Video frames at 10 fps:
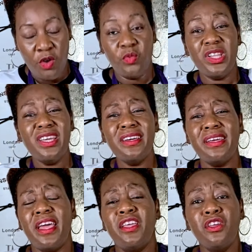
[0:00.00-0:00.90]
Really
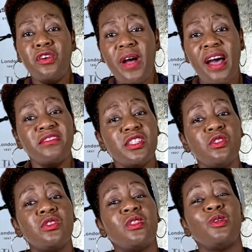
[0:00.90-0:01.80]
good. And you don't have to
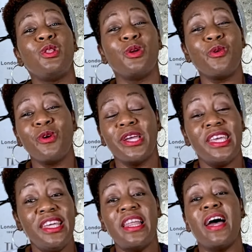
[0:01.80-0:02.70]
use the LaCroix
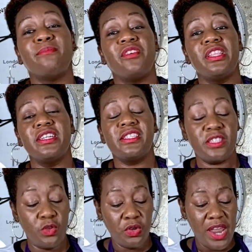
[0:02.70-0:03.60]
key lime for
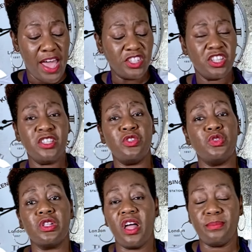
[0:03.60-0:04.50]
this. You could actually
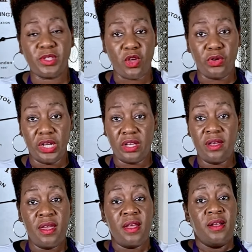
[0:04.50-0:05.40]
use club
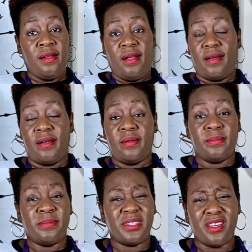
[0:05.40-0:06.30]
soda,
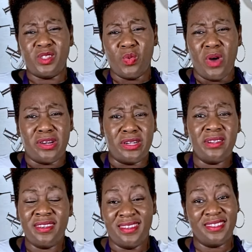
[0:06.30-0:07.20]
seltzer
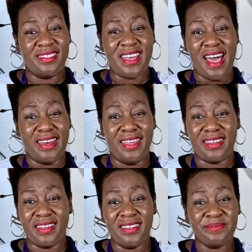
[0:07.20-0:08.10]
water,
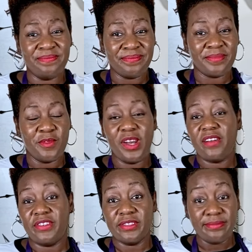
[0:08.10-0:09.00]
tonic,
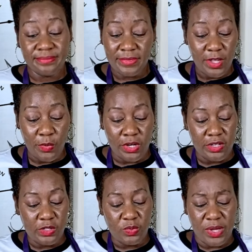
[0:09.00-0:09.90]
whatever you want
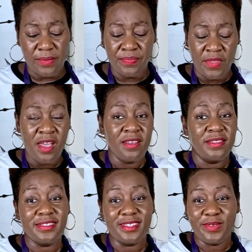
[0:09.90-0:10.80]
to use, but
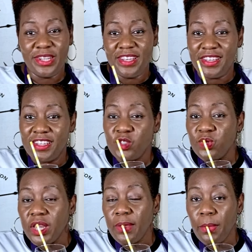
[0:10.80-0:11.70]
this is really good. It's
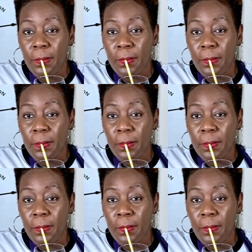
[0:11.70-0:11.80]
really,